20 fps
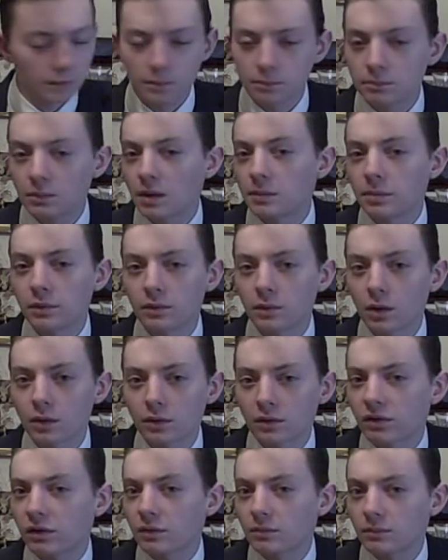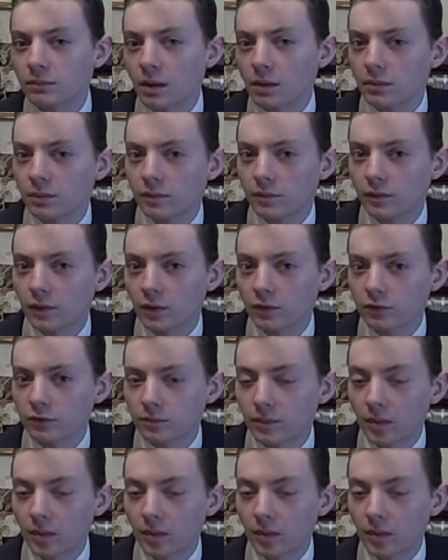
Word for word: maybe you notice it, maybe you don't.